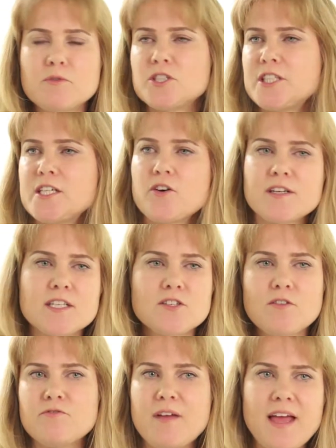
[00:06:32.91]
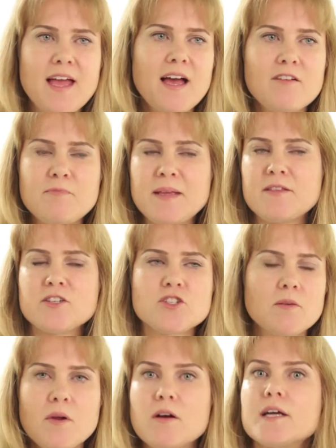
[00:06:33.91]
well, she got it, it's not fair, I've been in the
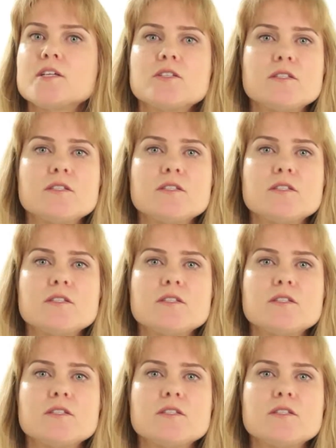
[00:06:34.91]
job longer.